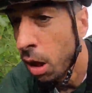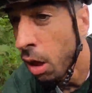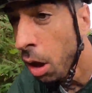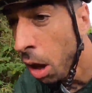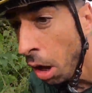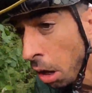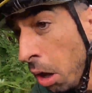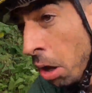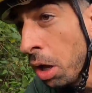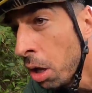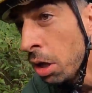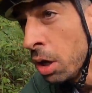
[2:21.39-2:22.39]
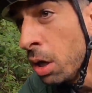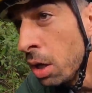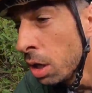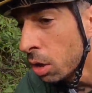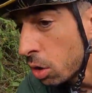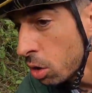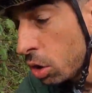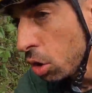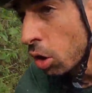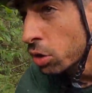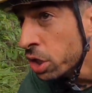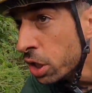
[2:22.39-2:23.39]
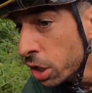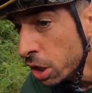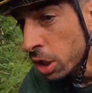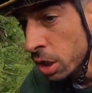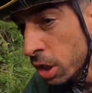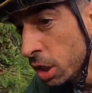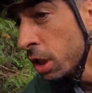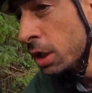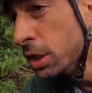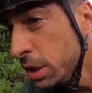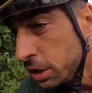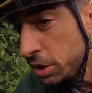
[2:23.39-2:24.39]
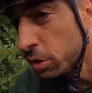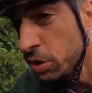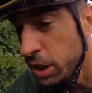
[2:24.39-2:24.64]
Oh, God. This is so